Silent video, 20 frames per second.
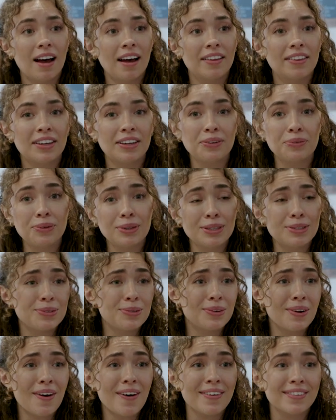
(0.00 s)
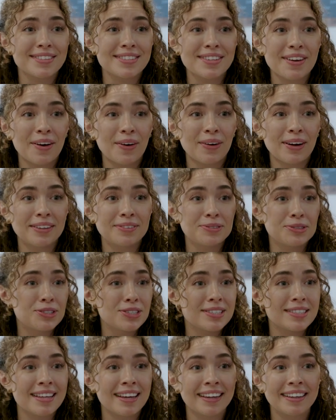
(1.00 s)
They can really do it all. So I would
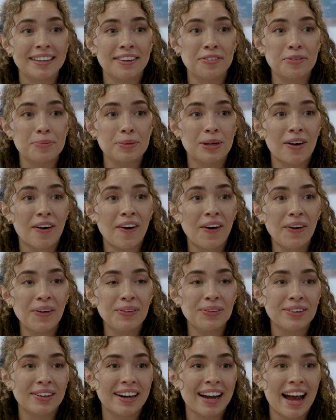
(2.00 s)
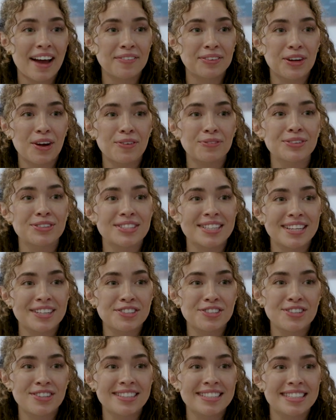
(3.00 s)
just say give them a call or have a
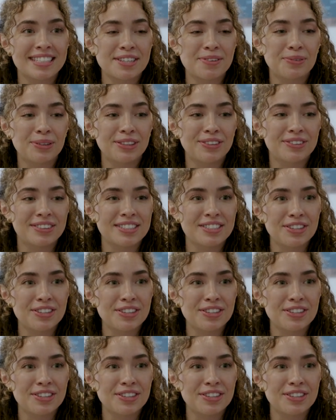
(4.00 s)
conversation and see what you can